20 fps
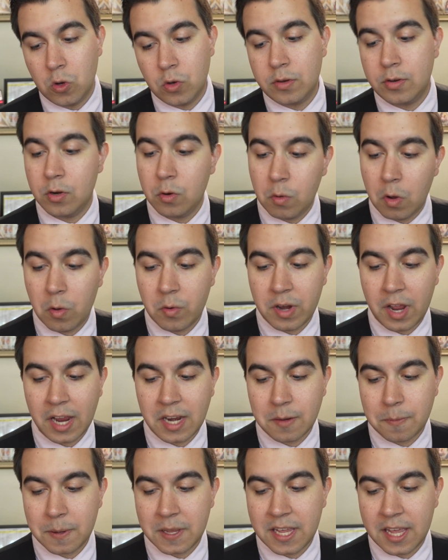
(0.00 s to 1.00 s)

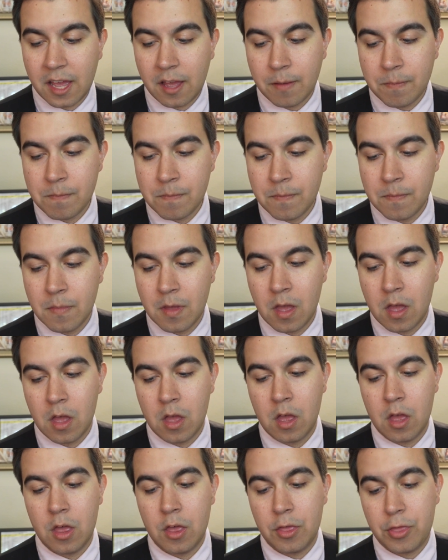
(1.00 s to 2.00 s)
2:09 p.m.,
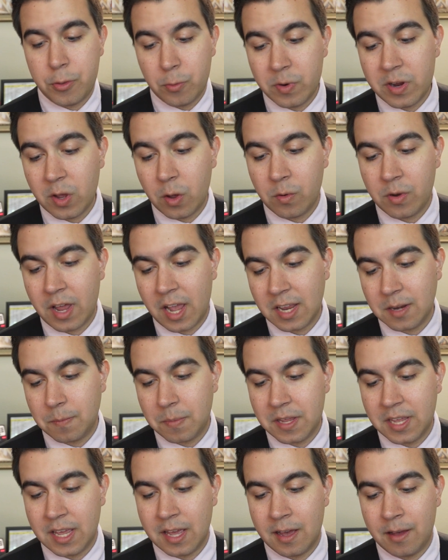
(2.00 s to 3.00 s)
3:09
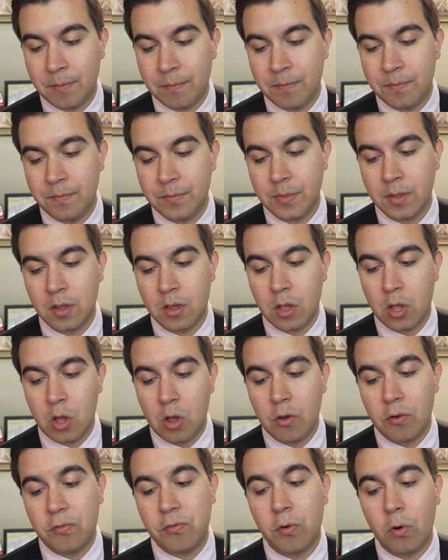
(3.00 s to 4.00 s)
p.m.,
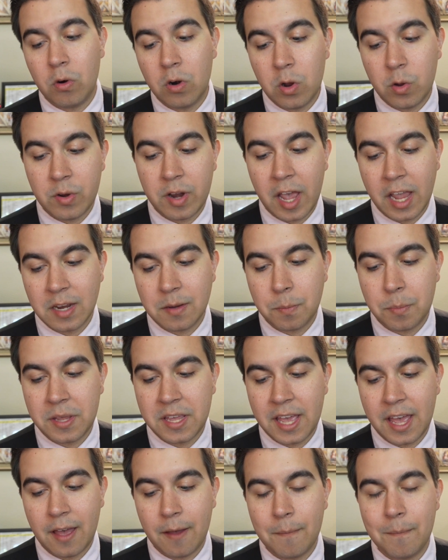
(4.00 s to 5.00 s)
4:09
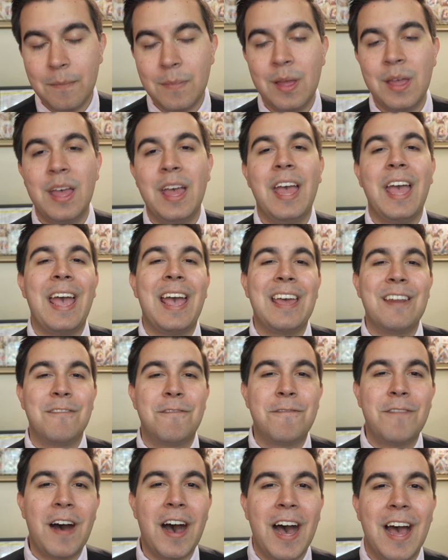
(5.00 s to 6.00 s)
p.m., and
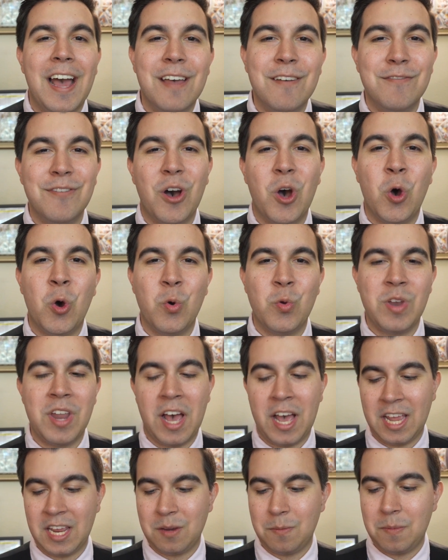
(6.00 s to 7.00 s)

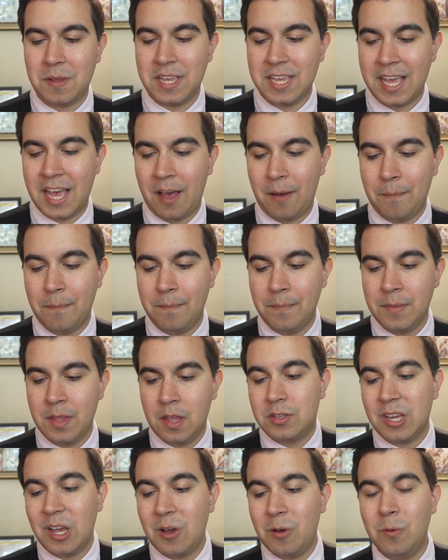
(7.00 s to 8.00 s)
5:09 p.m.
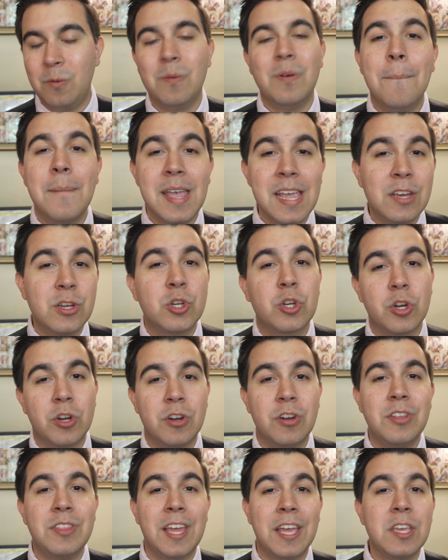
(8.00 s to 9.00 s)
So make
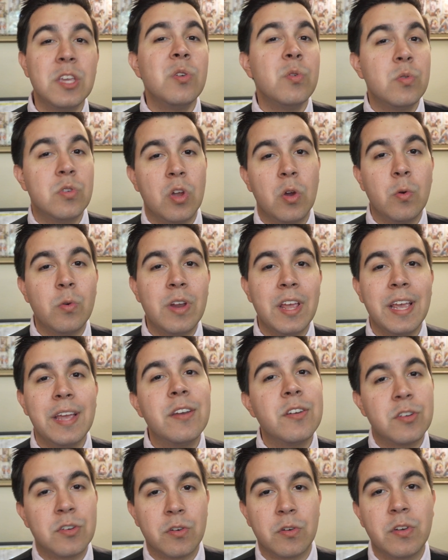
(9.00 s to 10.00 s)
sure that you
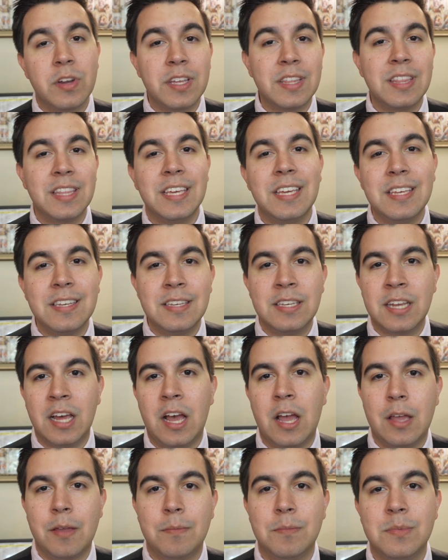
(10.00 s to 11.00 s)
donate during these
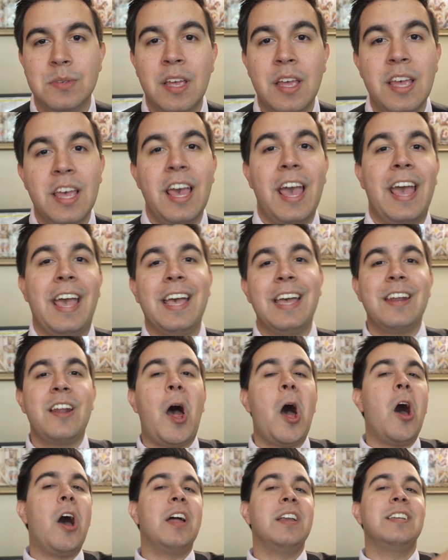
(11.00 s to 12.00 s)
times. And
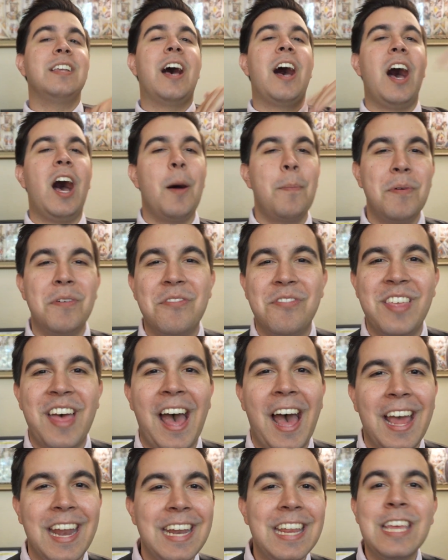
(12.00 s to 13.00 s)
on top of
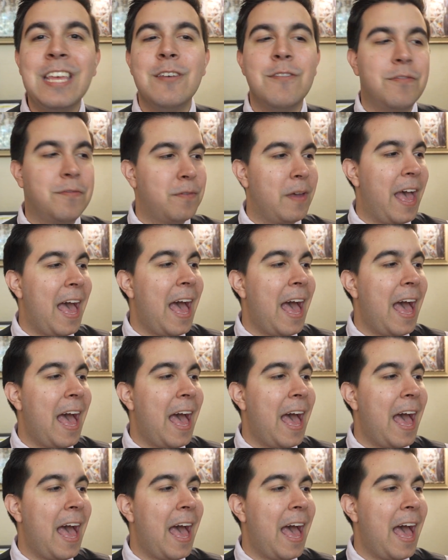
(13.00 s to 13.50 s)
that, if